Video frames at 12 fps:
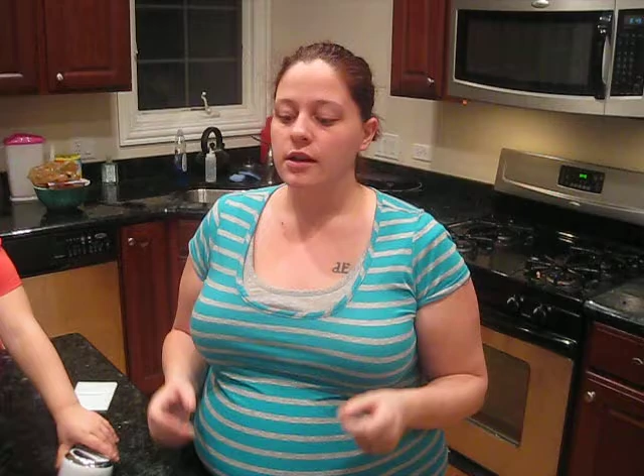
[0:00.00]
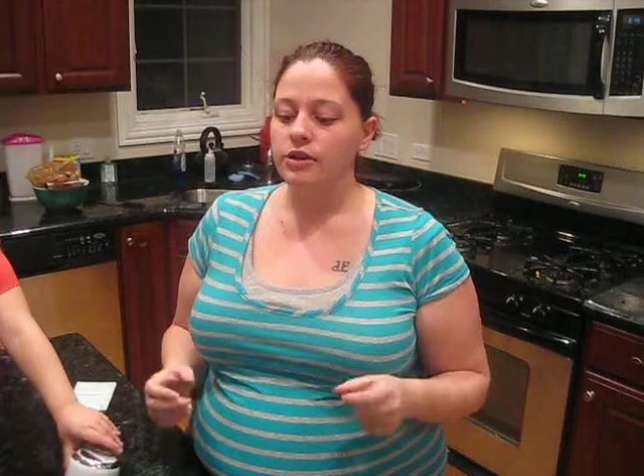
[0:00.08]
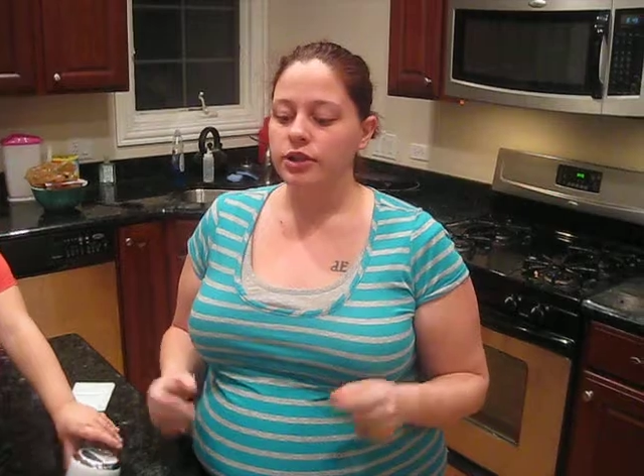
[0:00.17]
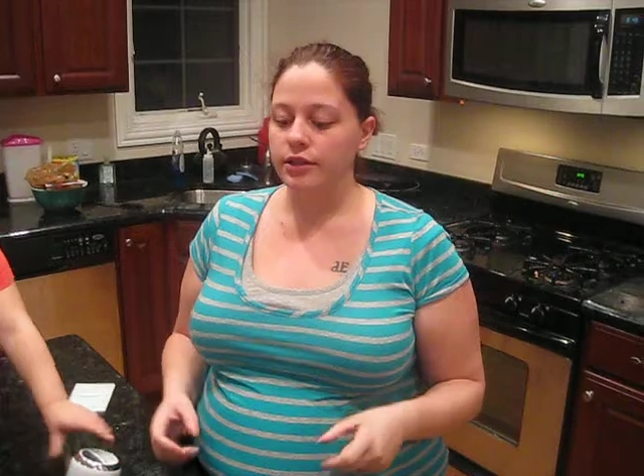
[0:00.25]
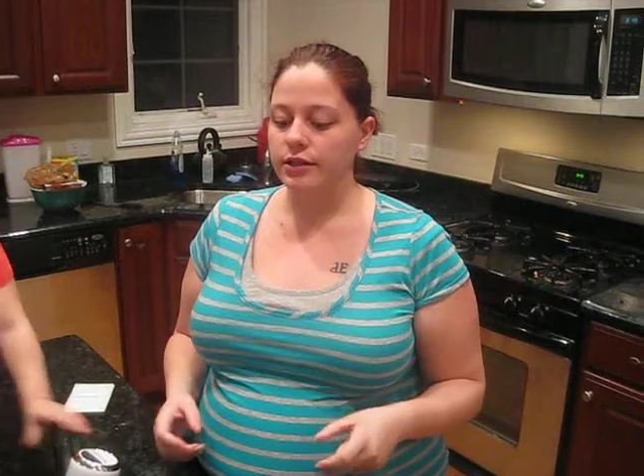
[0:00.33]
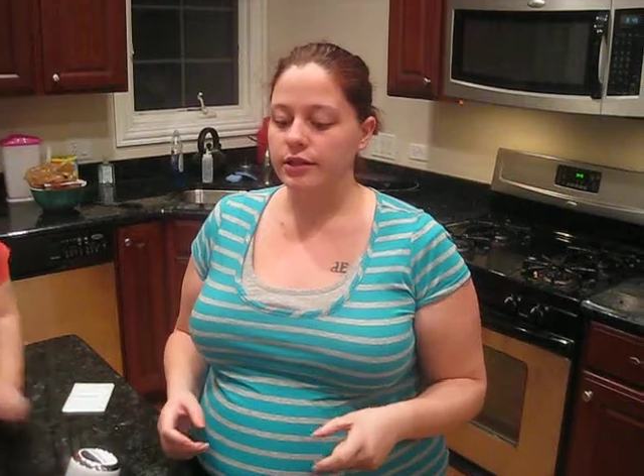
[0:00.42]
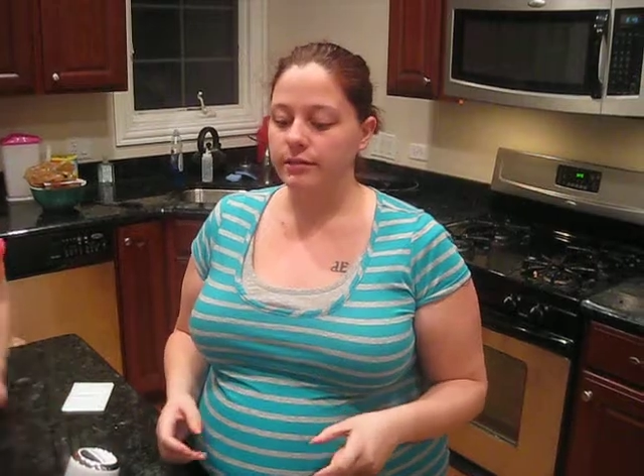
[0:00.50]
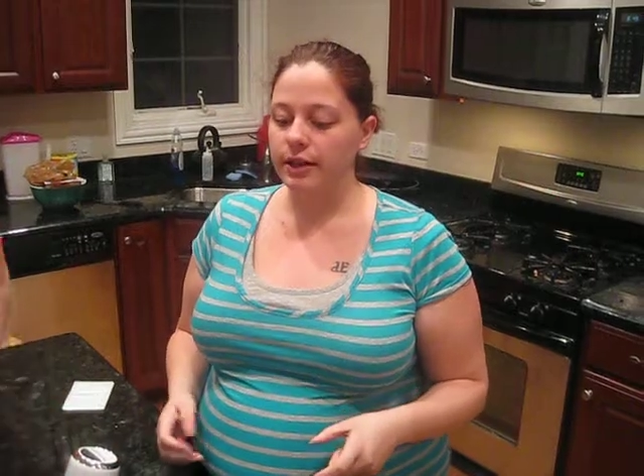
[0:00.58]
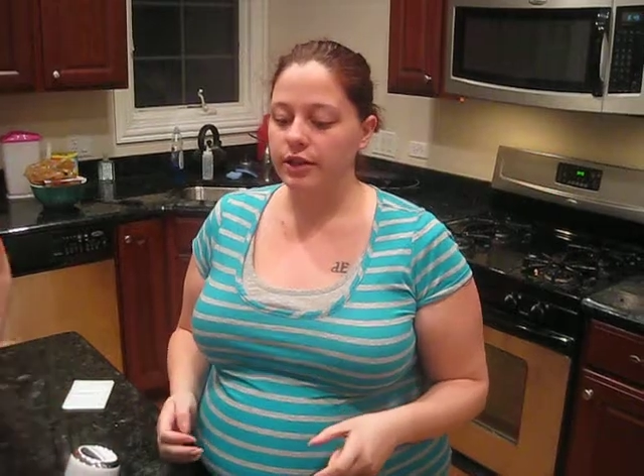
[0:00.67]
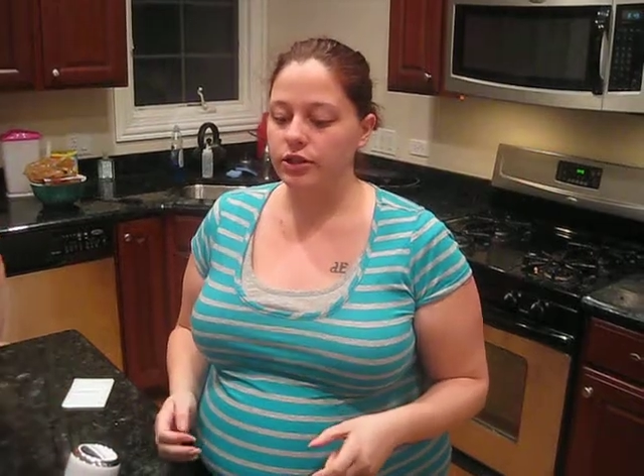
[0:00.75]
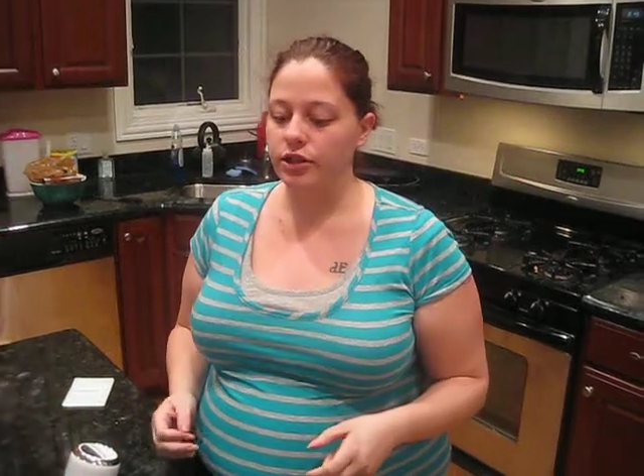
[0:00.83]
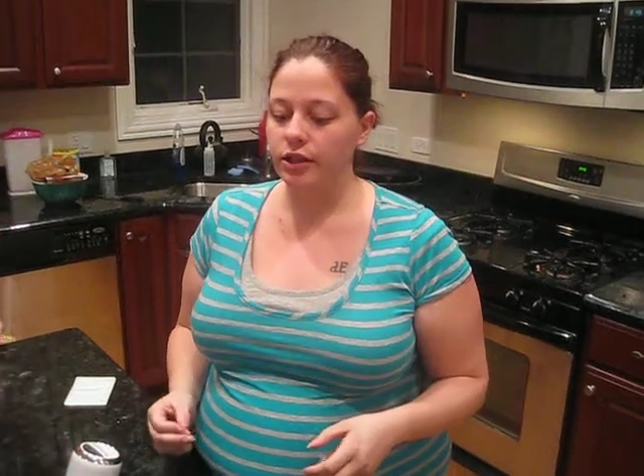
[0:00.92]
just to
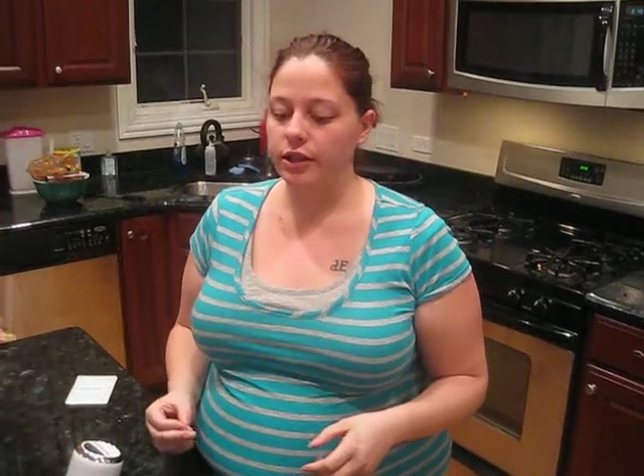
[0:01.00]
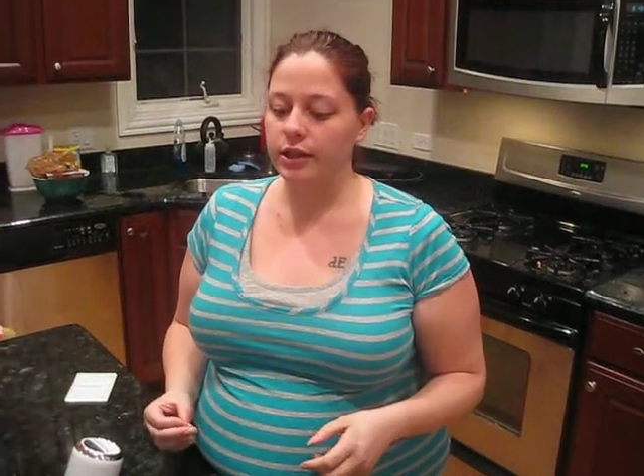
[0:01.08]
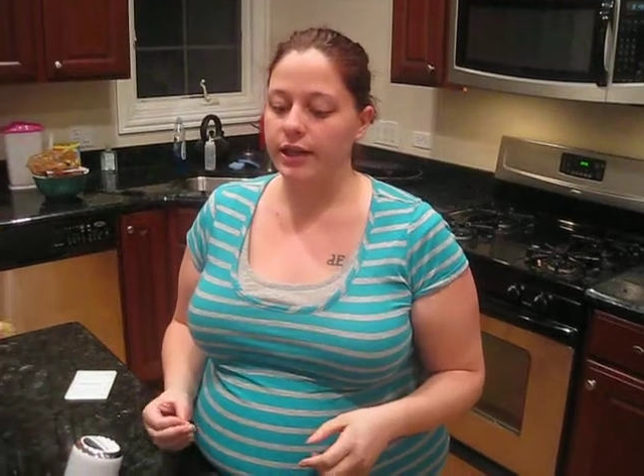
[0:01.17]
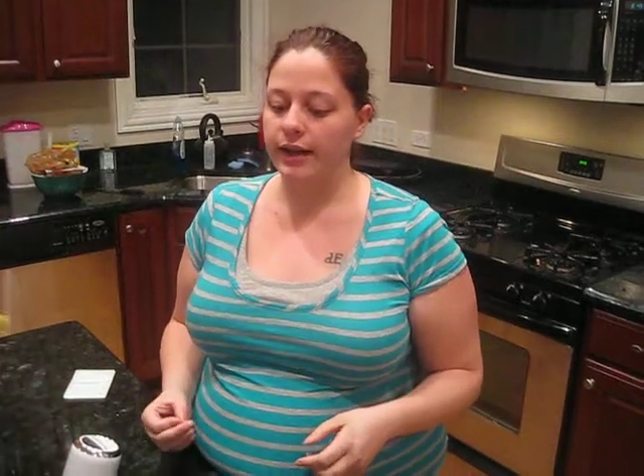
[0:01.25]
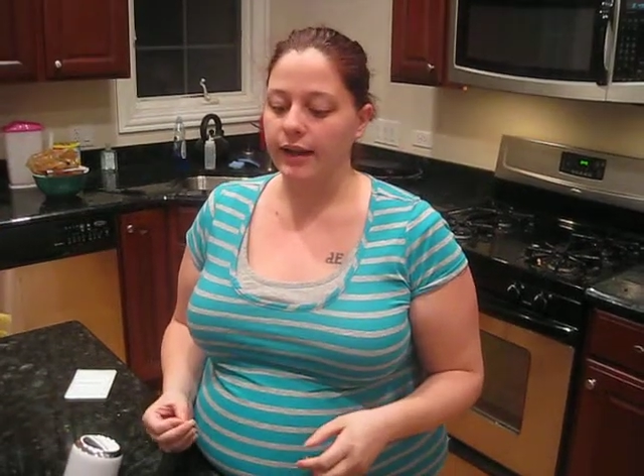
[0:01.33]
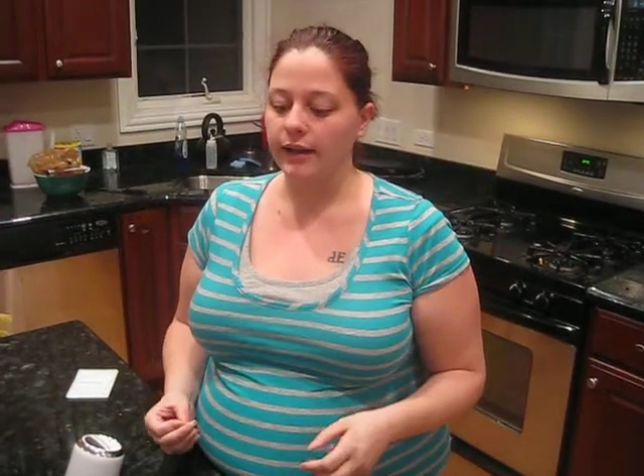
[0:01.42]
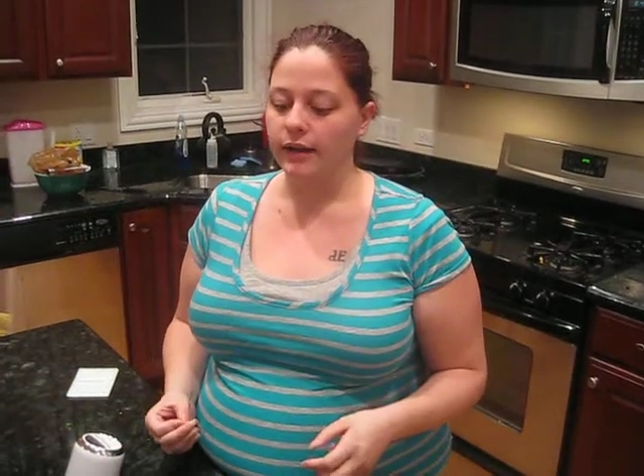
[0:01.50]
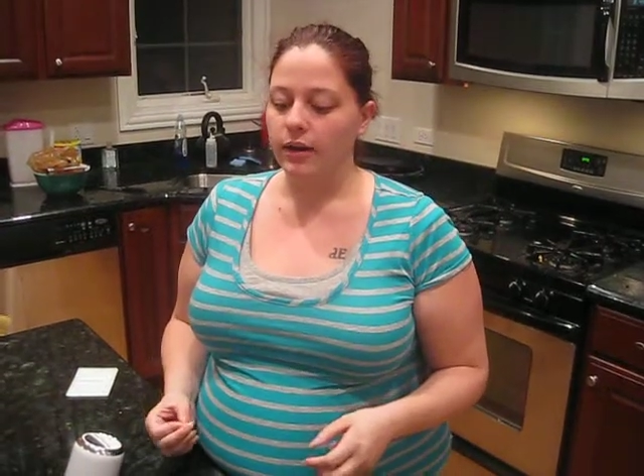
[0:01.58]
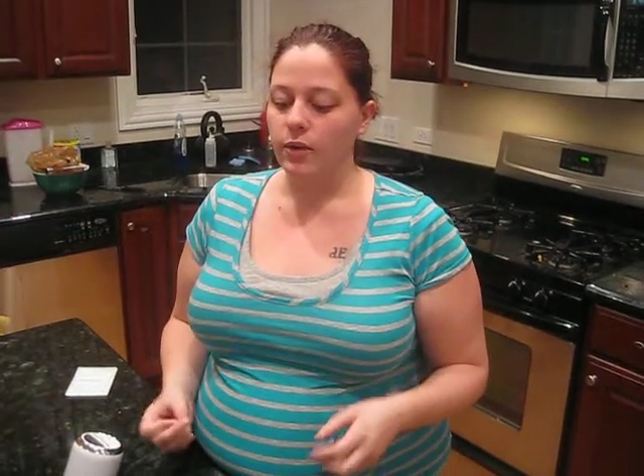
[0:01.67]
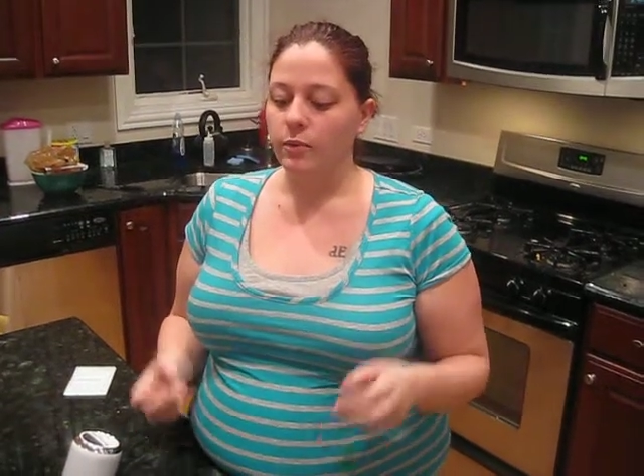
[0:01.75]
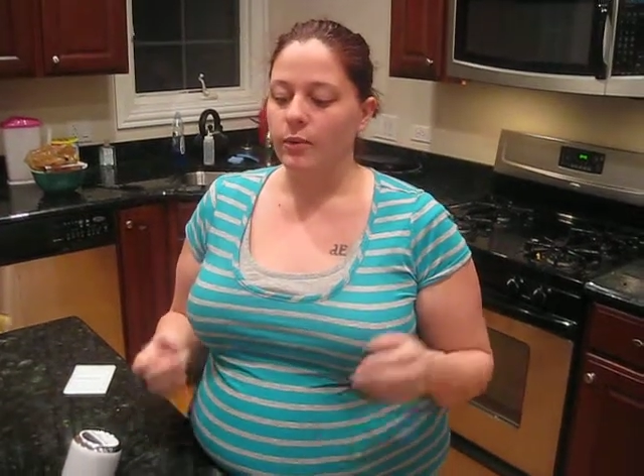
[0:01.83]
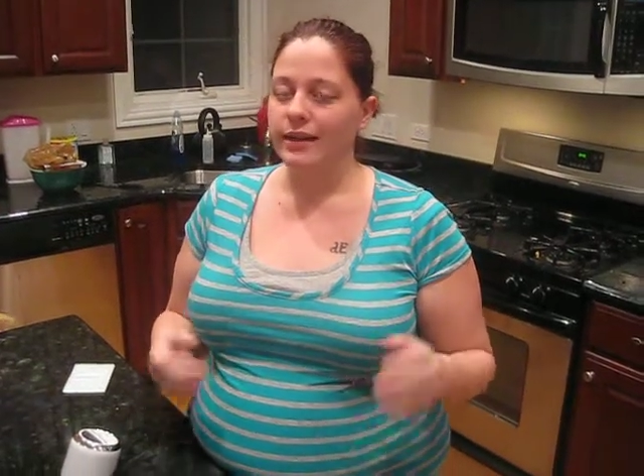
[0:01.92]
make sure that
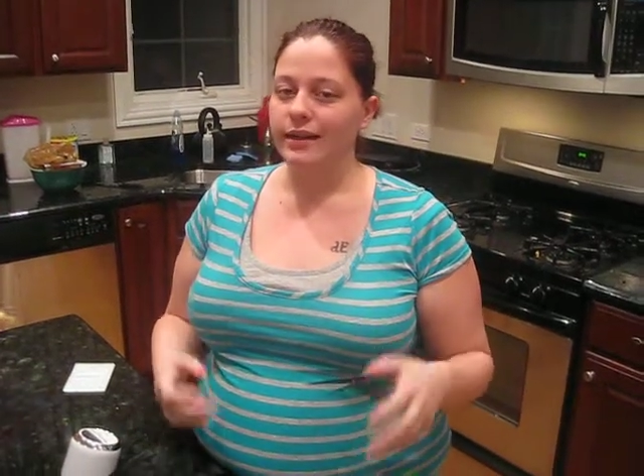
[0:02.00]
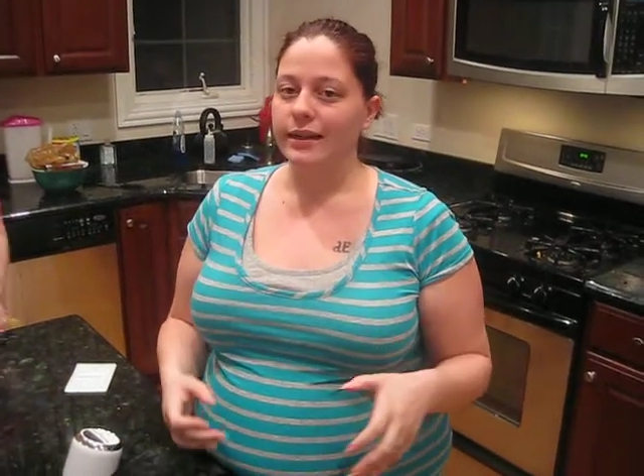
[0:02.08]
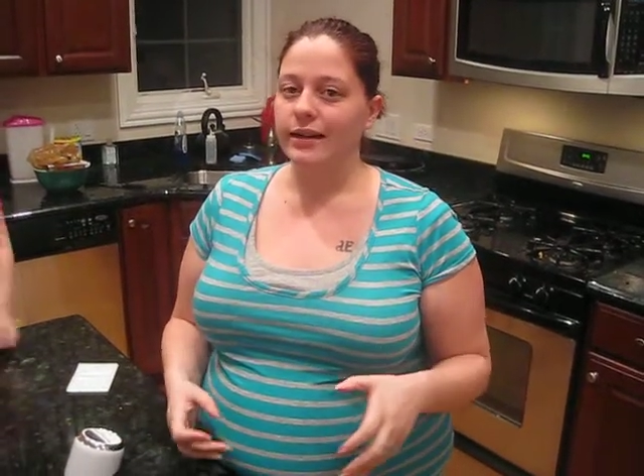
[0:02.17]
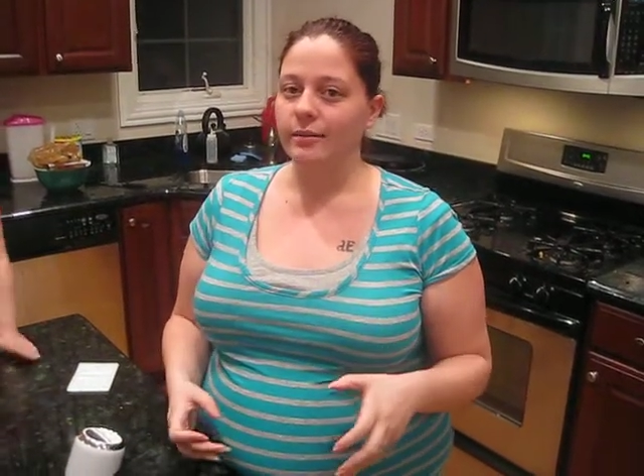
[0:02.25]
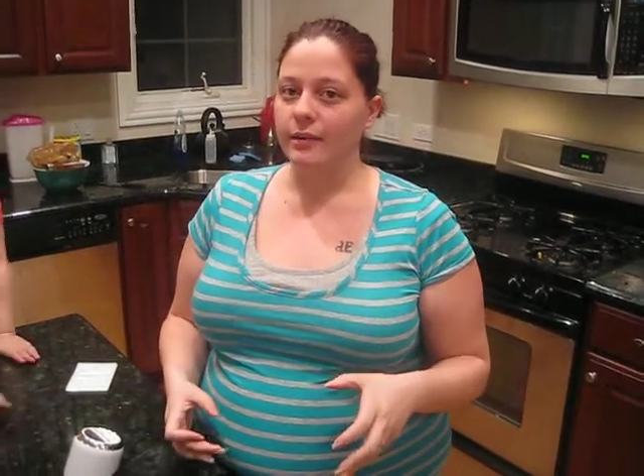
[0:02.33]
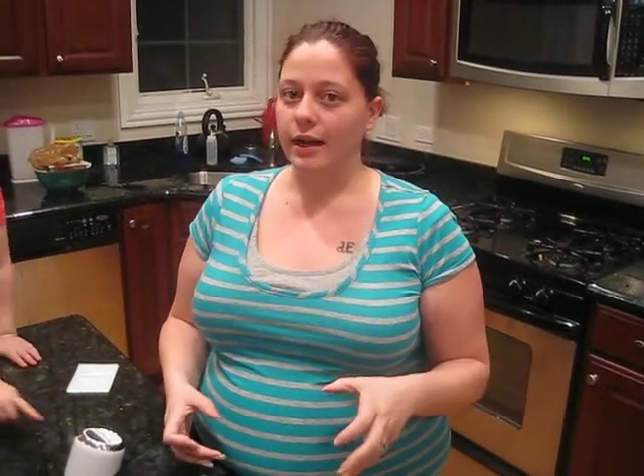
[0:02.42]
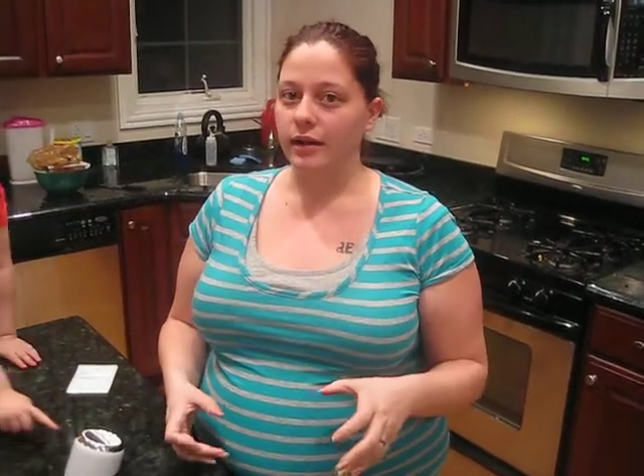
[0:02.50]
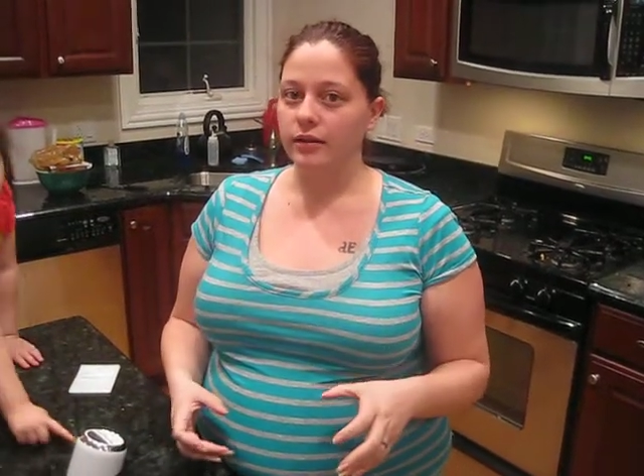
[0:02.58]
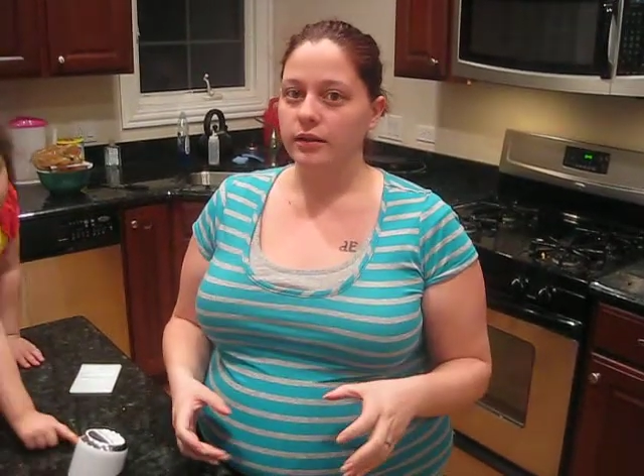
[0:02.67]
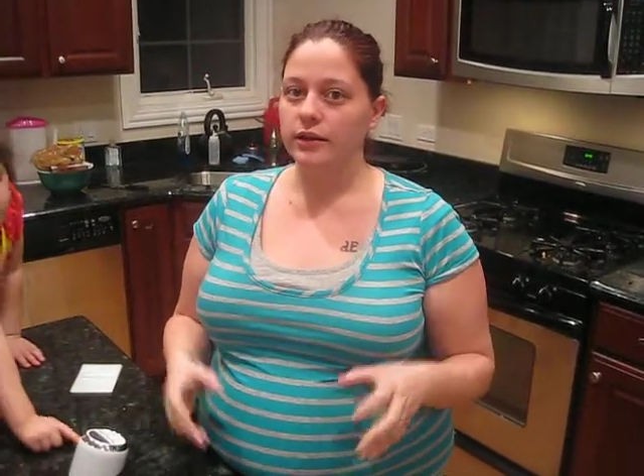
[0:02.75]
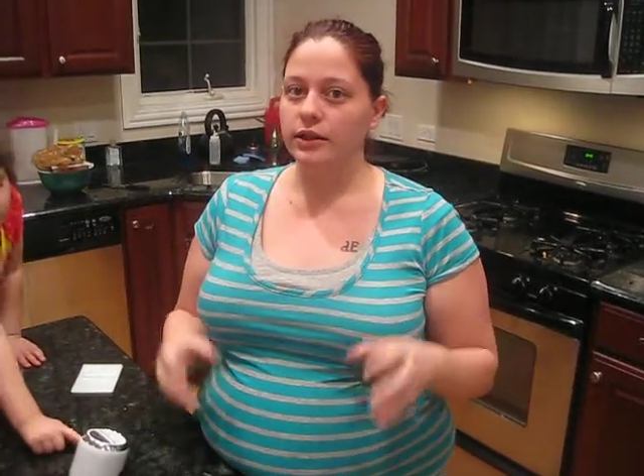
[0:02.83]
when they come out,